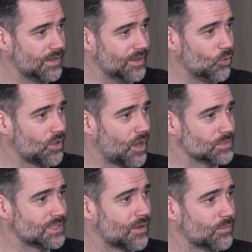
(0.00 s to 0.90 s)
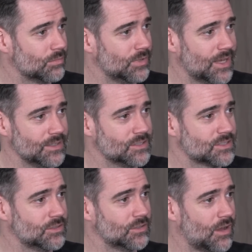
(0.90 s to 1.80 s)
it all calms down, yet you
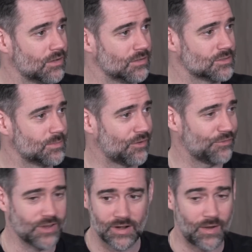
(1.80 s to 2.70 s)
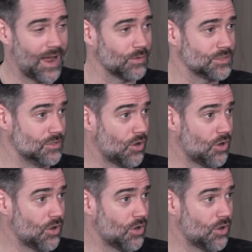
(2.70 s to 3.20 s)
still can't somehow figure out how to